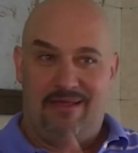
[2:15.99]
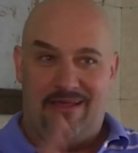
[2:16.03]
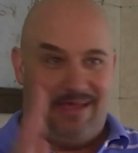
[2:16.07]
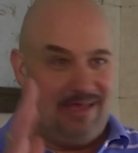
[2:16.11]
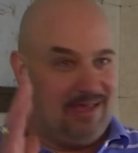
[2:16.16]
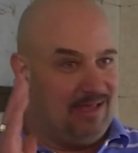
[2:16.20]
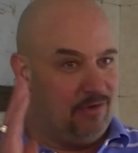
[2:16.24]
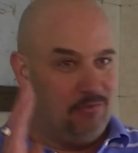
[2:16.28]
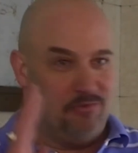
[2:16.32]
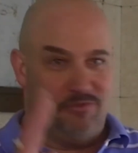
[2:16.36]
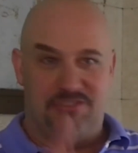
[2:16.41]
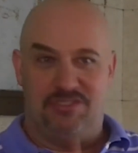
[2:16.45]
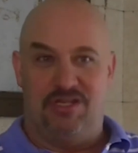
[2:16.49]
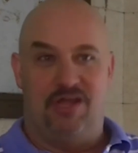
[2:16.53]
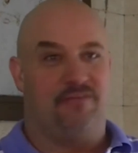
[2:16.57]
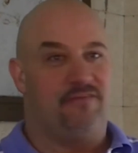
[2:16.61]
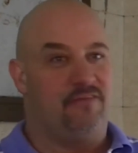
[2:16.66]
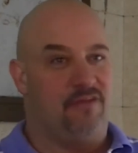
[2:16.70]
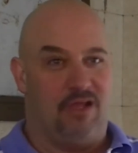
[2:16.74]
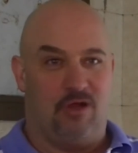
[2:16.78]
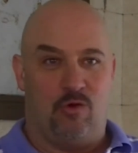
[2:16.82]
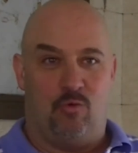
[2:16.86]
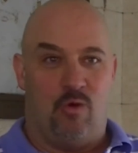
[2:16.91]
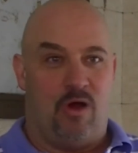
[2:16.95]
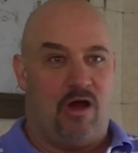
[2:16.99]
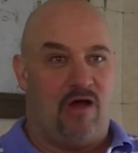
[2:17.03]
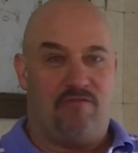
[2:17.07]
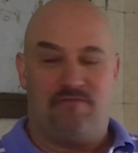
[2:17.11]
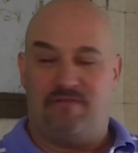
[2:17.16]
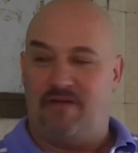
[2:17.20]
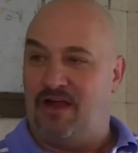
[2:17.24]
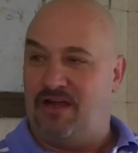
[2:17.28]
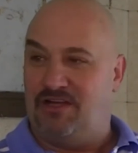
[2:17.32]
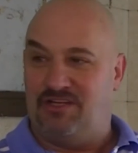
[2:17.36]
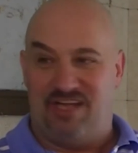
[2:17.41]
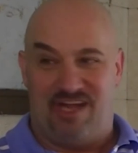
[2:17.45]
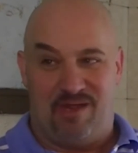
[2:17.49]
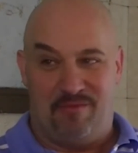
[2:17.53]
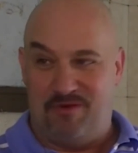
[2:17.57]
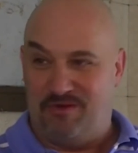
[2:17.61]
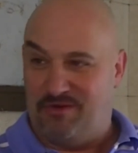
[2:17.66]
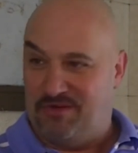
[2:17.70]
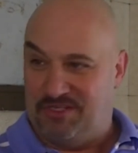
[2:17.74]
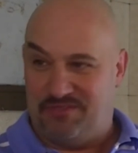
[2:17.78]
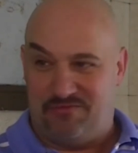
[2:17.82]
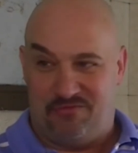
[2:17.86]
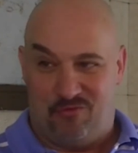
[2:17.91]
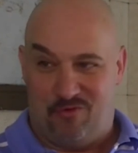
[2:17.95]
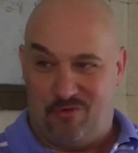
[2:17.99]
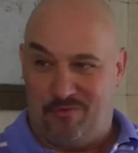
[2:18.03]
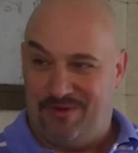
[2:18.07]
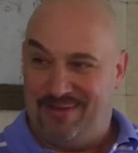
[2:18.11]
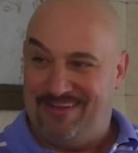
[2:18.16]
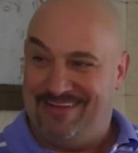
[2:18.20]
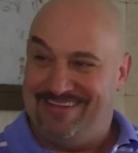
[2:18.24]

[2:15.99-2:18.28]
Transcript: and it was nothing like Wildfire Tommy Rich for me.